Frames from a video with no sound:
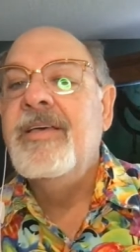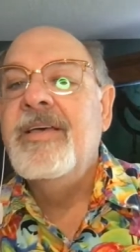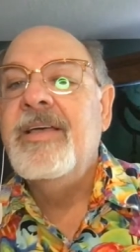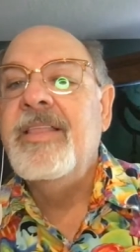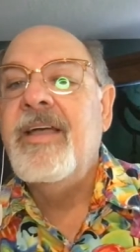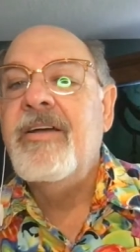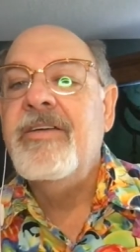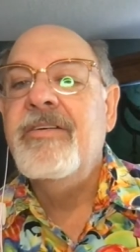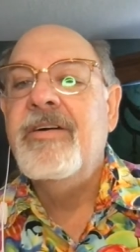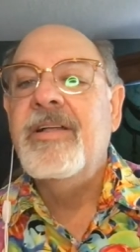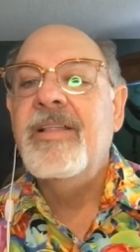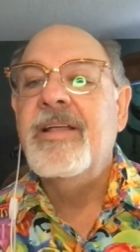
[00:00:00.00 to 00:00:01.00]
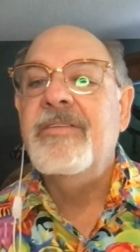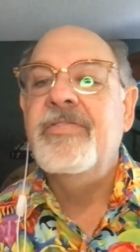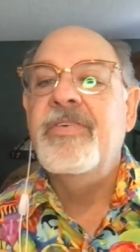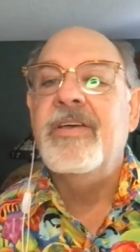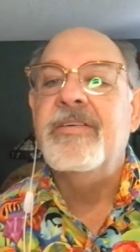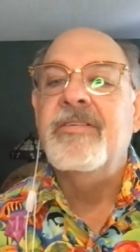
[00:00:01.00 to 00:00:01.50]
In there you collect
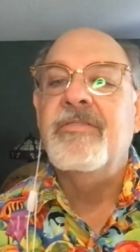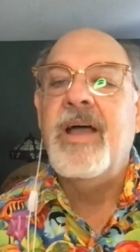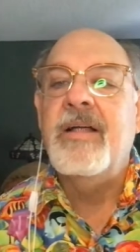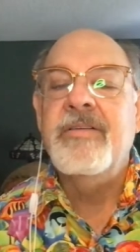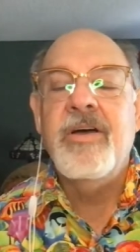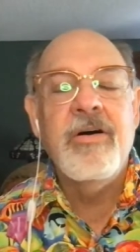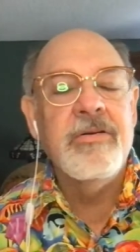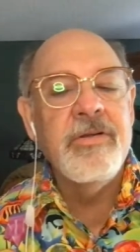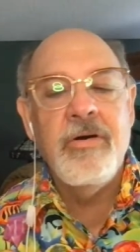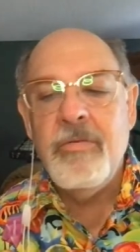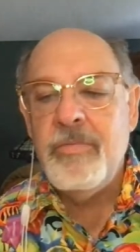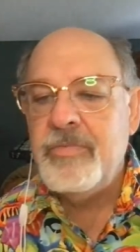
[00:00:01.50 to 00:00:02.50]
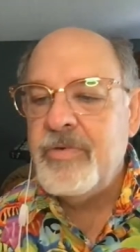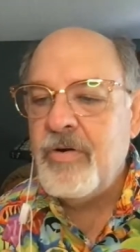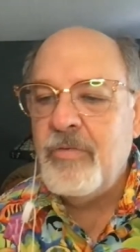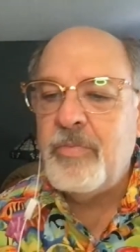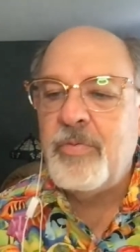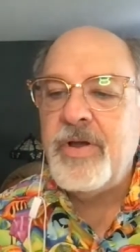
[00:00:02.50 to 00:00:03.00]
fish around. No
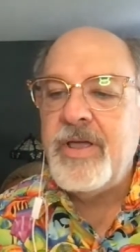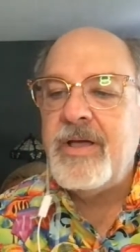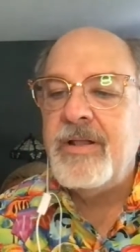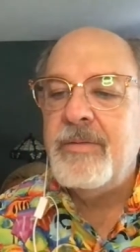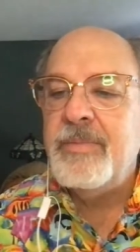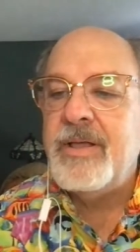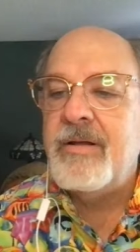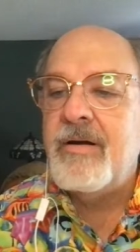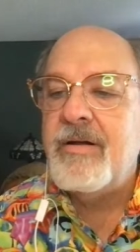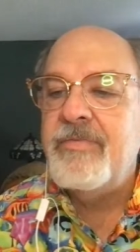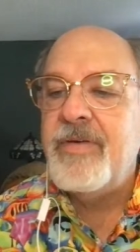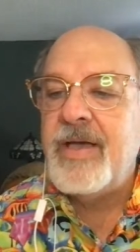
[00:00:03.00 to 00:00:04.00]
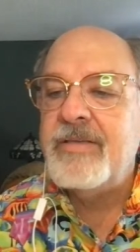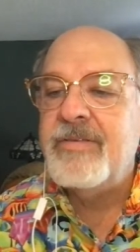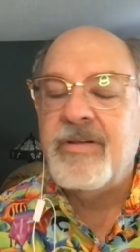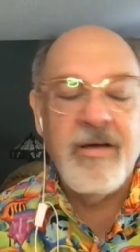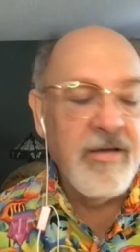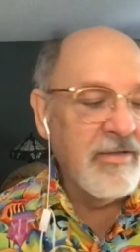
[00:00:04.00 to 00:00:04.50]
pre-Columbian artifacts
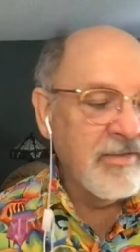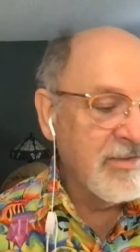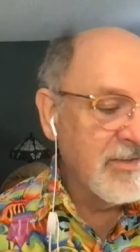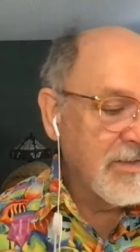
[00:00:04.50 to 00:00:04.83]
at all.